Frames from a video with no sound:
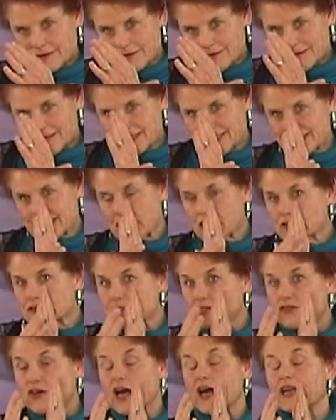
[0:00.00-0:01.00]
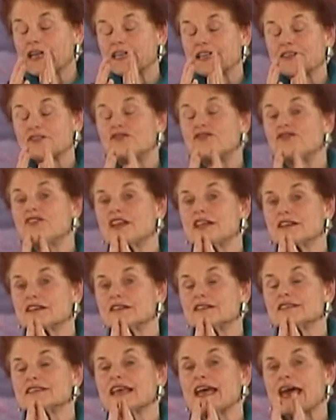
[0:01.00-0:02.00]
cell dividing
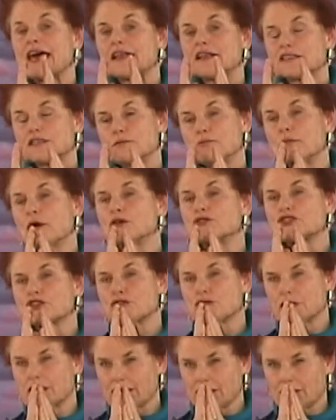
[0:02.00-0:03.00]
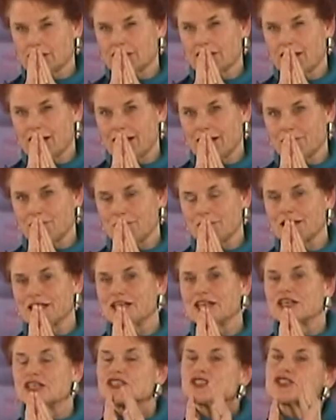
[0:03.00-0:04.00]
fetus at its most critical time.
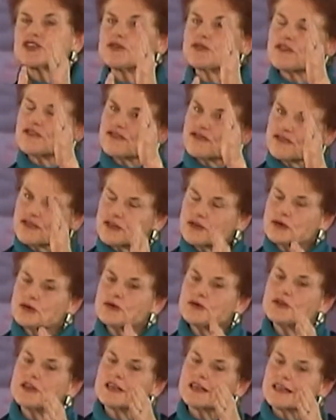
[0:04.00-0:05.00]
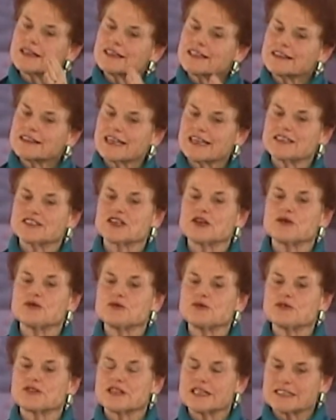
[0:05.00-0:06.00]
So the food that they
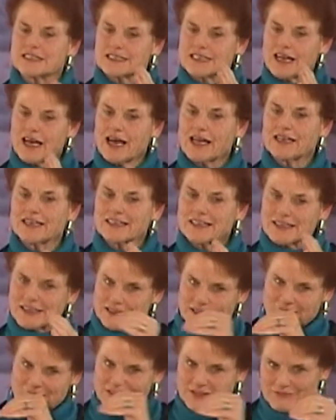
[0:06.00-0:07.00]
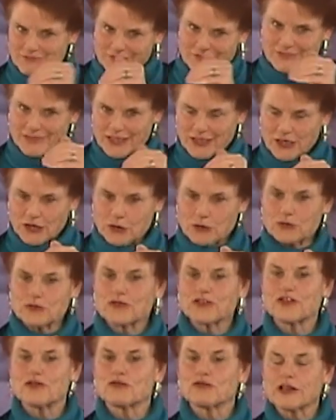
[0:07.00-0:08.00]
don't, that's not, that's you know,
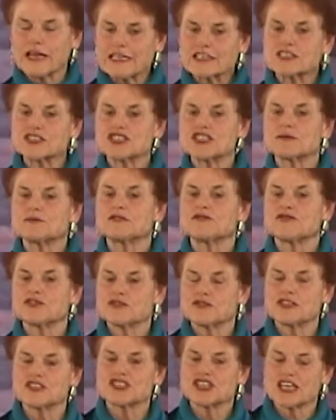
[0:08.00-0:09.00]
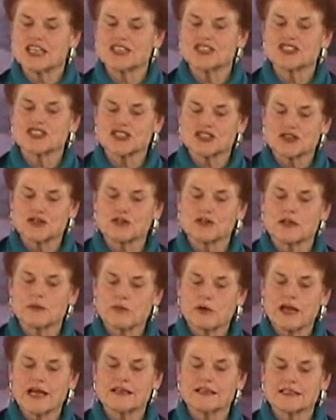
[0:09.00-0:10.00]
the relationship to food that changes in early
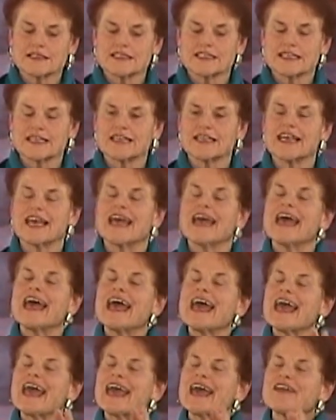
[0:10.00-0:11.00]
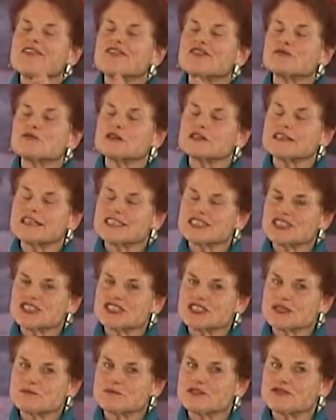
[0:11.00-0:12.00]
pregnancy and the
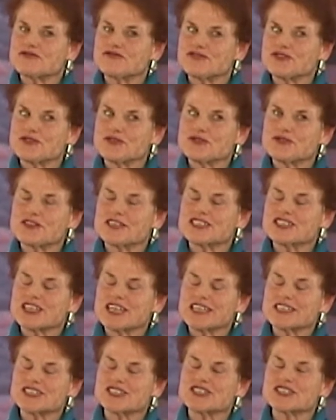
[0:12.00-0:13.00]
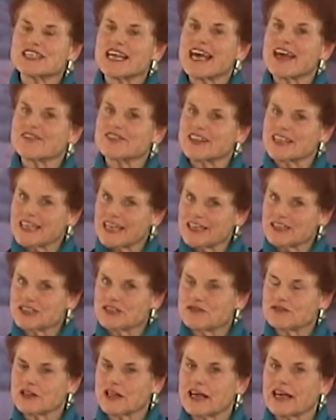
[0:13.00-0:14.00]
relationship to food that changes at the end
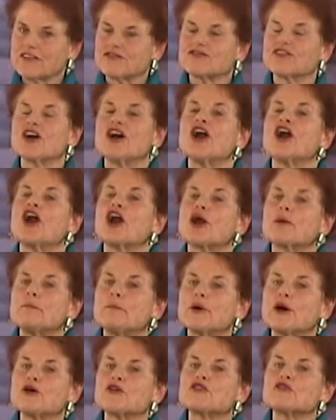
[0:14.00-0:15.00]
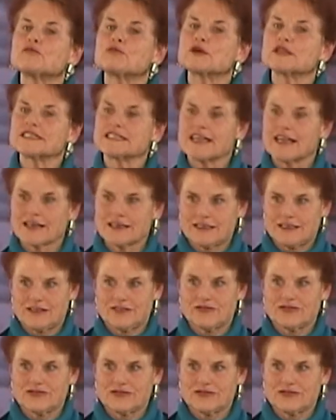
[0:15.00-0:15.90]
of life are both protective.